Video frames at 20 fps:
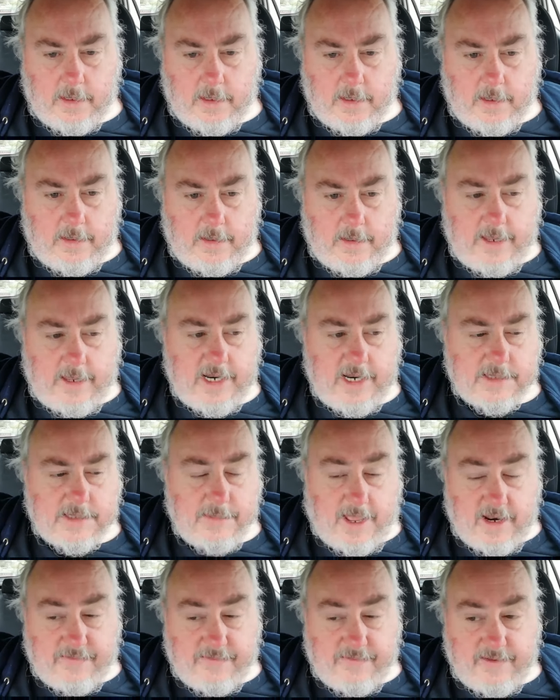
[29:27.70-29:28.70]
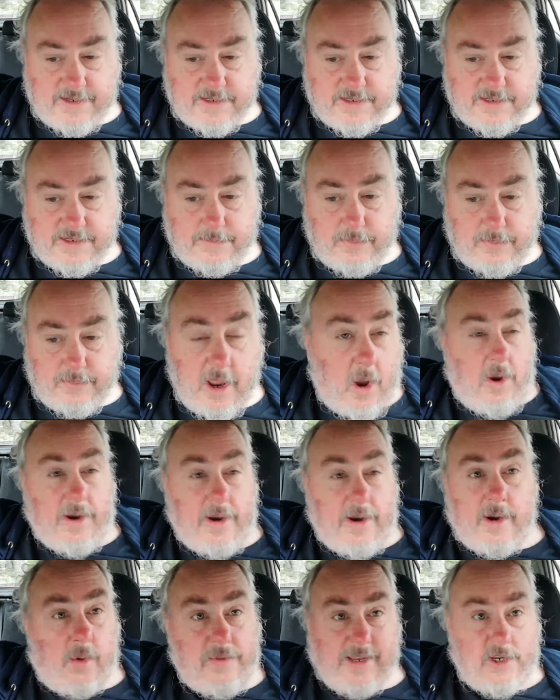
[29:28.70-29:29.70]
then is manifested by, I
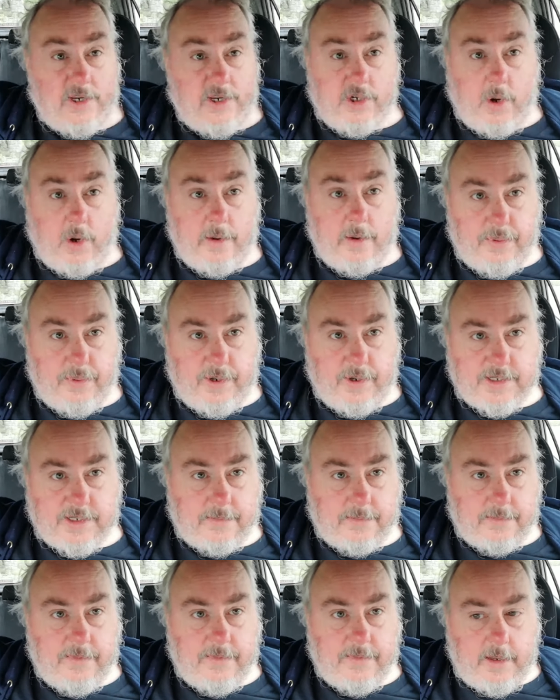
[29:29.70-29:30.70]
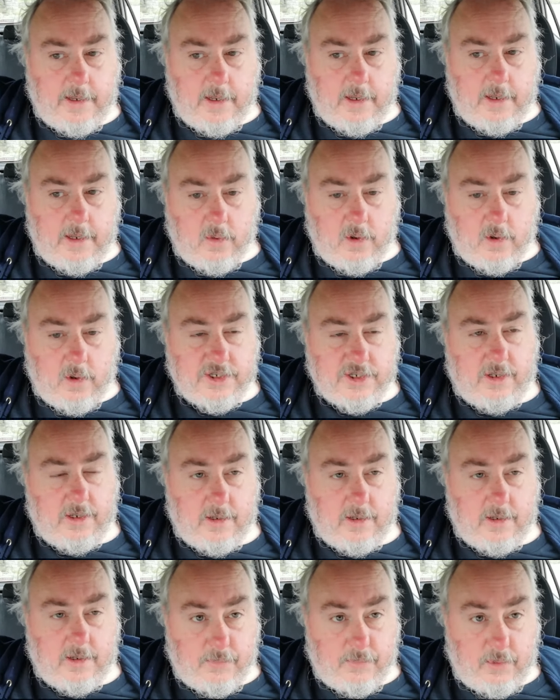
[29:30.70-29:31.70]
don't think he should go to prison.
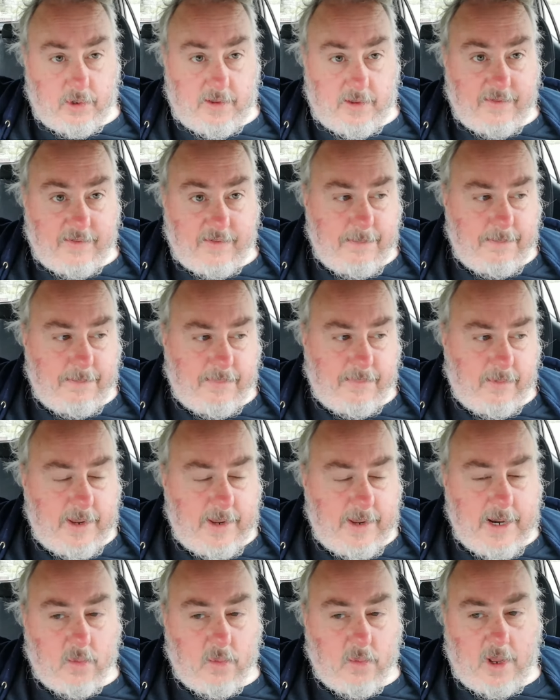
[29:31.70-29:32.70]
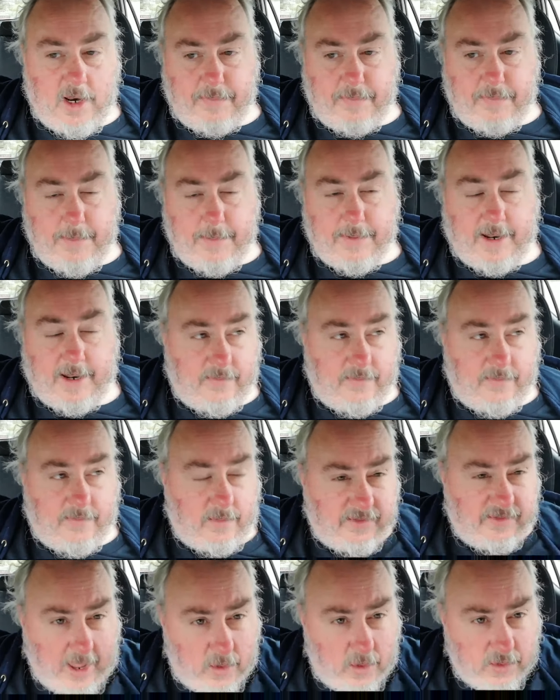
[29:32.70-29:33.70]
But meanwhile,
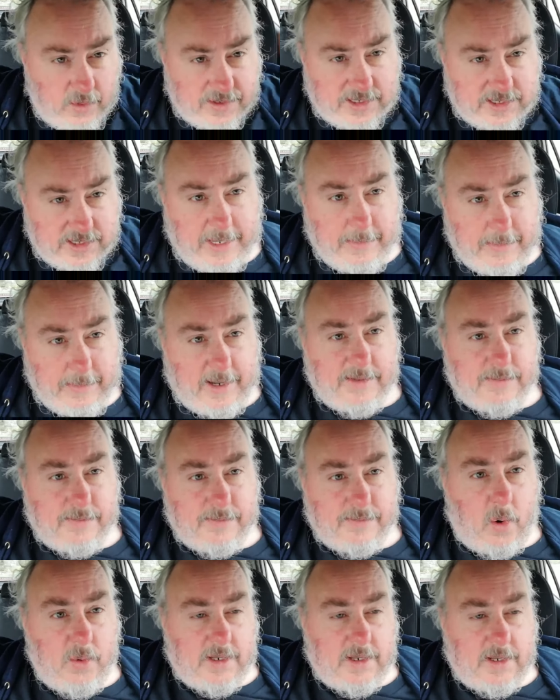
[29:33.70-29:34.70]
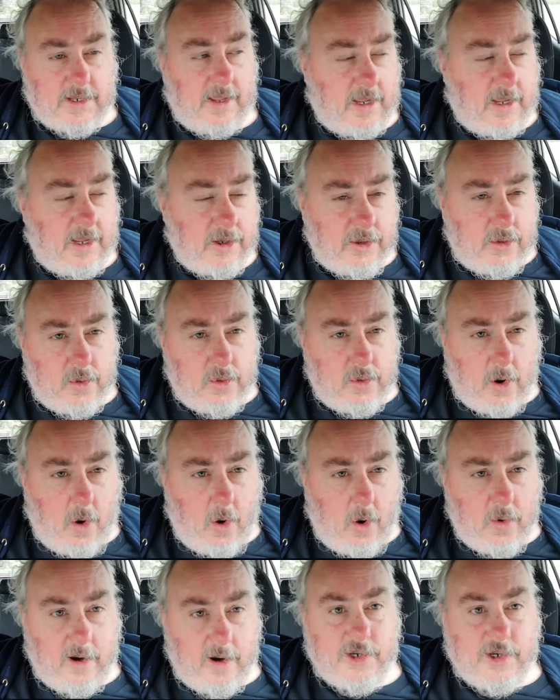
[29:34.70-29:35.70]
thousands of people have posted, you go,
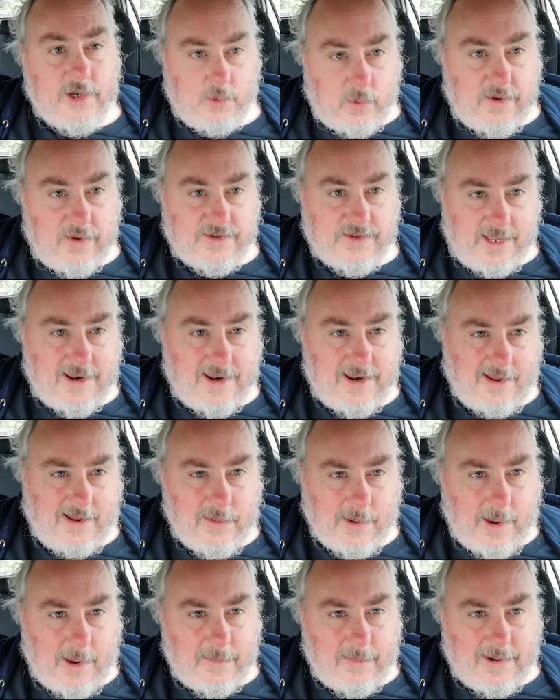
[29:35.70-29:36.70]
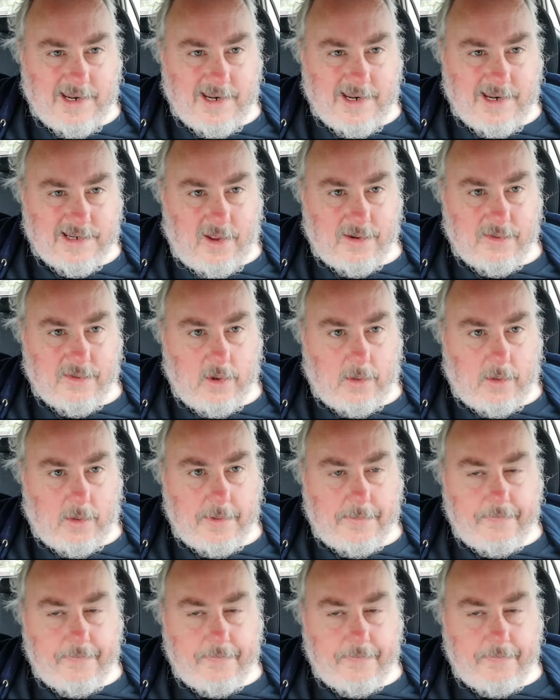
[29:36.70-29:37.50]
girls, you would have said, oh, I'm glad he's locked up.